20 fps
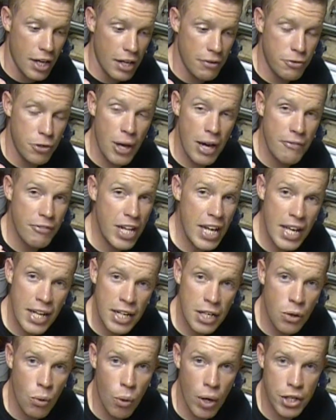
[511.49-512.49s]
if you have
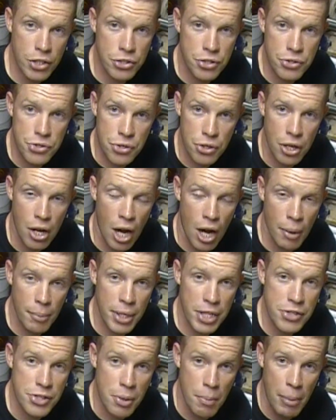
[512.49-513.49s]
any questions or
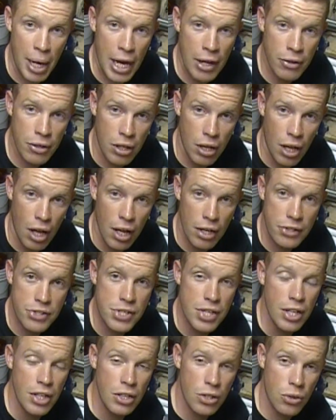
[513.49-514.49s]
comments about
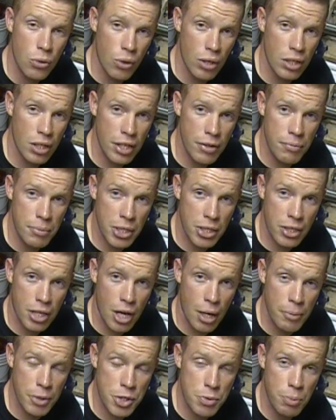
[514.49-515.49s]
Glocks, go ahead and leave them in the
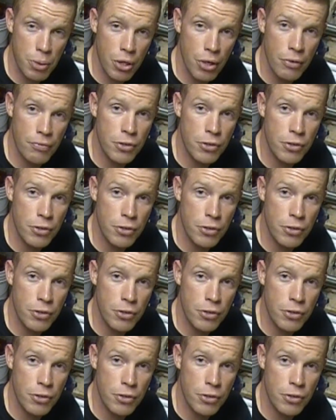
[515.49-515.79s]
comments below.